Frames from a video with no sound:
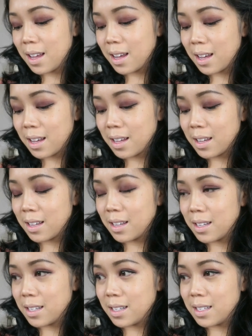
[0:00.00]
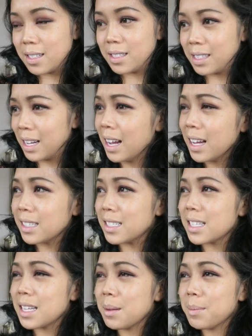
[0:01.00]
And yeah,
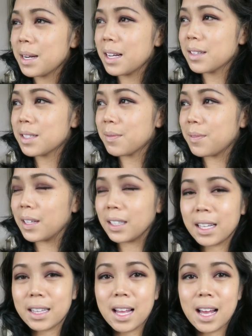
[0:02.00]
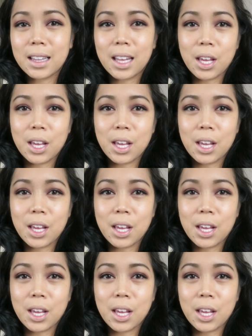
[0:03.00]
does anybody else feel like that?